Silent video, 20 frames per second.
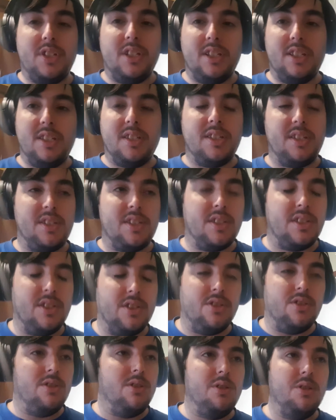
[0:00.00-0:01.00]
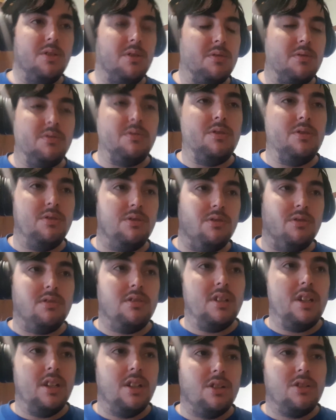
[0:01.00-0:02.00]
is
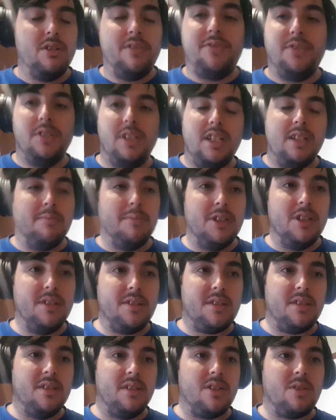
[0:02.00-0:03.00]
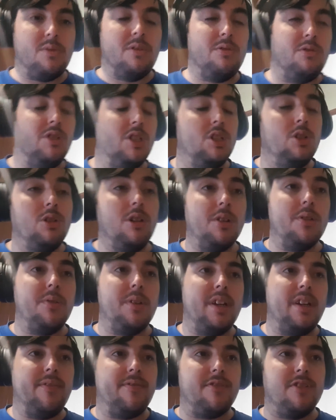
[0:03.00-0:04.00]
you're fully immersed in this world. You know
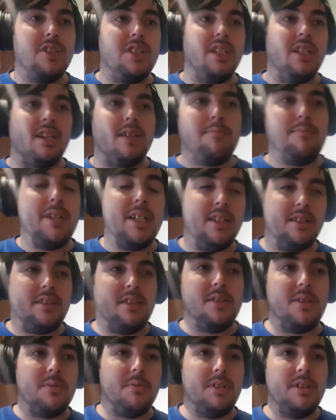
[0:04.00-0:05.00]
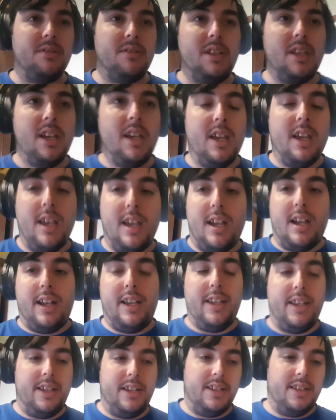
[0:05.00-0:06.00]
everything about this world,
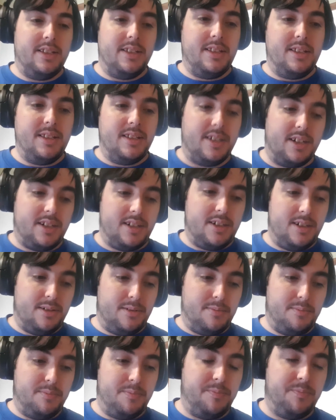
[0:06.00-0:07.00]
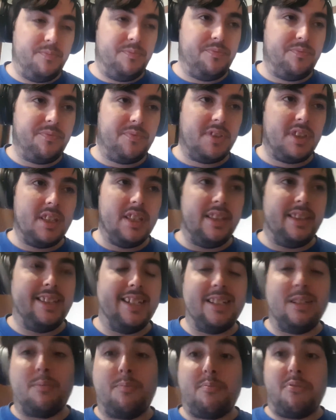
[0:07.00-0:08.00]
and
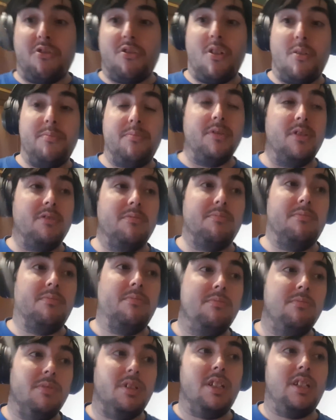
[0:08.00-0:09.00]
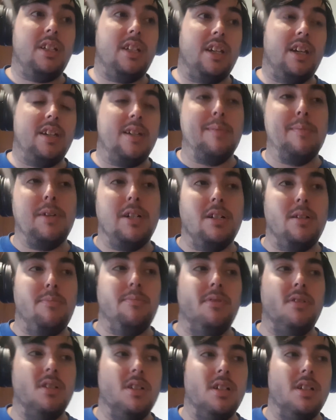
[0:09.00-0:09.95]
then a problem came up